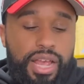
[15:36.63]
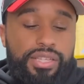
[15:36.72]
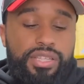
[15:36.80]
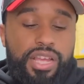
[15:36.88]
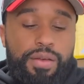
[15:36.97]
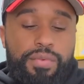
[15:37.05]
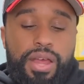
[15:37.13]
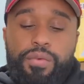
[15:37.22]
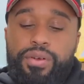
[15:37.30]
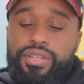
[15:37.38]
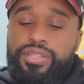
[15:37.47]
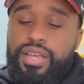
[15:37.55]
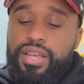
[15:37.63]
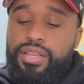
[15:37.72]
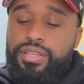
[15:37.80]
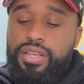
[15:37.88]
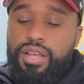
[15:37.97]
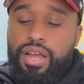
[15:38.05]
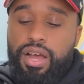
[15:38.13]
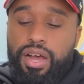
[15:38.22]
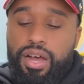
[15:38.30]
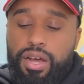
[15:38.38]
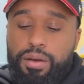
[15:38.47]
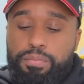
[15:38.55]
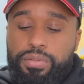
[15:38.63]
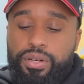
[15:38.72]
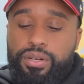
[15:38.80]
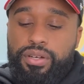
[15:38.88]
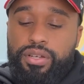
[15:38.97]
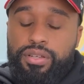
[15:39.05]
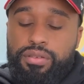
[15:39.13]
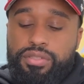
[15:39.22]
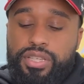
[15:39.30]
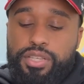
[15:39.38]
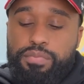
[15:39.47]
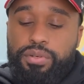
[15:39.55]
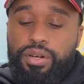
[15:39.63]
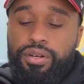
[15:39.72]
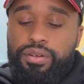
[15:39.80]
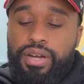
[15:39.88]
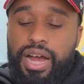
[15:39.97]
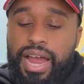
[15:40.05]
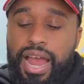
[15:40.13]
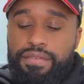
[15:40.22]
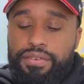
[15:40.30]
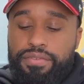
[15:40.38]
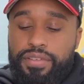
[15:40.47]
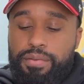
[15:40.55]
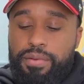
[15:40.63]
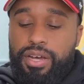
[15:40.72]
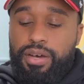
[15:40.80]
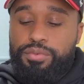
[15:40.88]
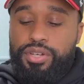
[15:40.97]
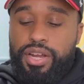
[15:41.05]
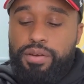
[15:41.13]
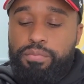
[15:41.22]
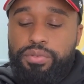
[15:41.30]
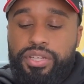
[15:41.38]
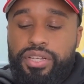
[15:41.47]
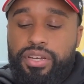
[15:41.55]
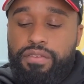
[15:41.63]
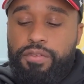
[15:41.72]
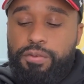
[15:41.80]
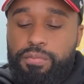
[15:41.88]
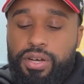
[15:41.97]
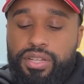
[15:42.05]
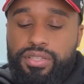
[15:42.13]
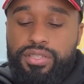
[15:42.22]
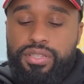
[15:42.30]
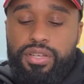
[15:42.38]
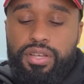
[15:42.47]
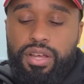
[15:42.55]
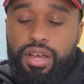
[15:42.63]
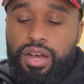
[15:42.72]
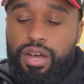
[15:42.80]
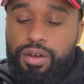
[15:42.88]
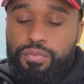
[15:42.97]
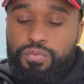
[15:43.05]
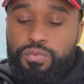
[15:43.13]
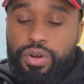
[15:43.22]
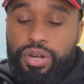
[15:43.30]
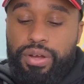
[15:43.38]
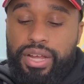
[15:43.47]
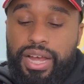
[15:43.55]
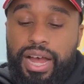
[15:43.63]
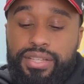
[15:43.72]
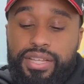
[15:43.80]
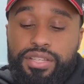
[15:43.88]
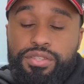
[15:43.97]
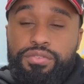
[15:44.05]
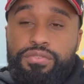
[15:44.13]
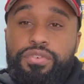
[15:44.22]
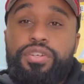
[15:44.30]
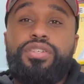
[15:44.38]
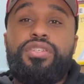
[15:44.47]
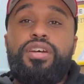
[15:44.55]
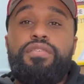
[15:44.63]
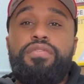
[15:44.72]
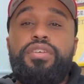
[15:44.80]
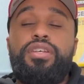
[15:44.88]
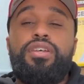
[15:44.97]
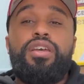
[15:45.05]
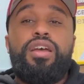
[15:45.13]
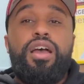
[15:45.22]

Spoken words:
STM Network says, bro, I have a female I'm trying to breed in a few months. Where do I contact you for a stud fee?